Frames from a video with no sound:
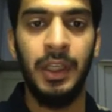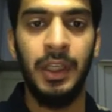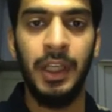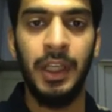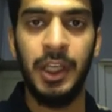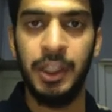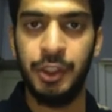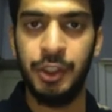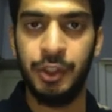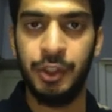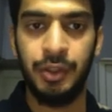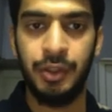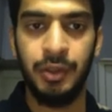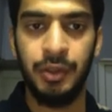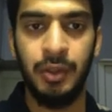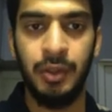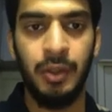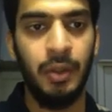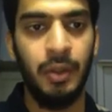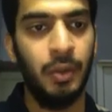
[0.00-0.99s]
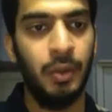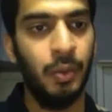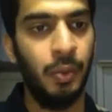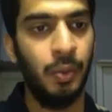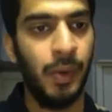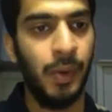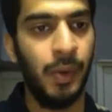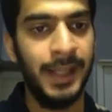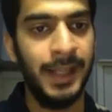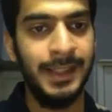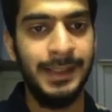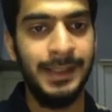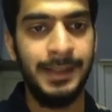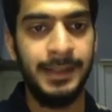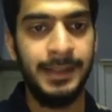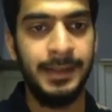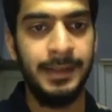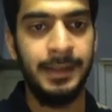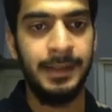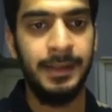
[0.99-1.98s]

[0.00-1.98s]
Ich weiß.